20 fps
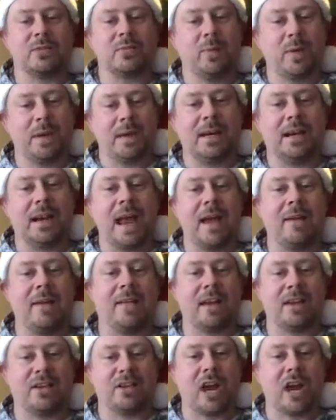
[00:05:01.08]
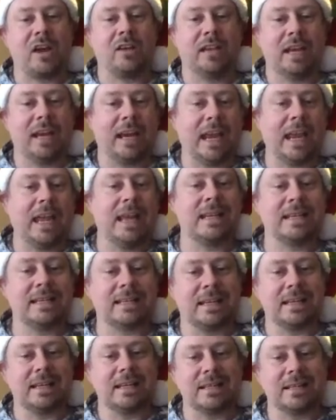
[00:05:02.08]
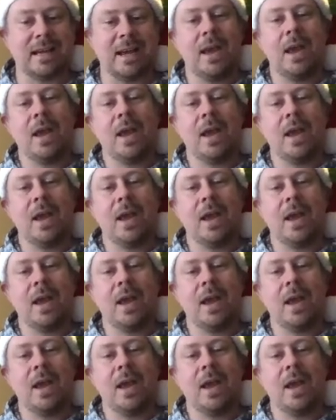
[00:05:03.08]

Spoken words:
we didn't have that childlike innocence,